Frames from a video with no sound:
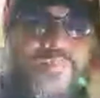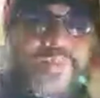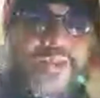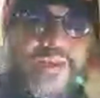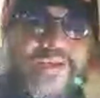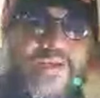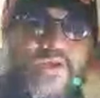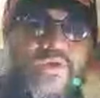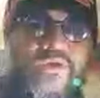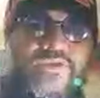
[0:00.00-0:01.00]
and the
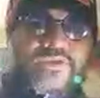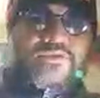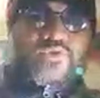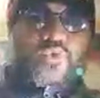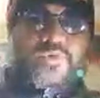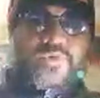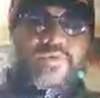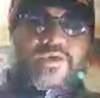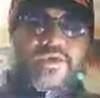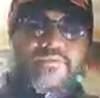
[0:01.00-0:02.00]
Augustine school
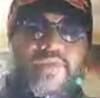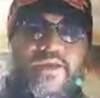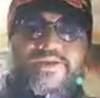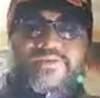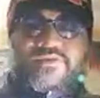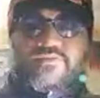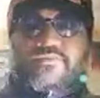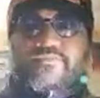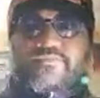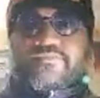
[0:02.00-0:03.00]
became aggressive,
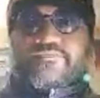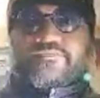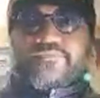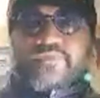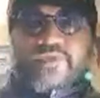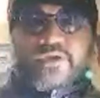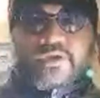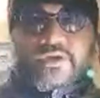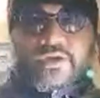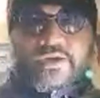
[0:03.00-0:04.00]

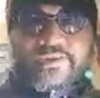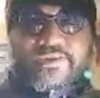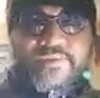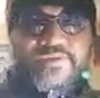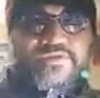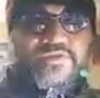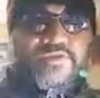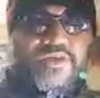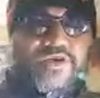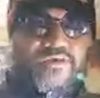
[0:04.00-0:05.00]
and the
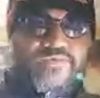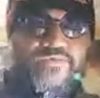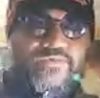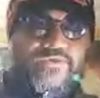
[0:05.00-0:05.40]
principle of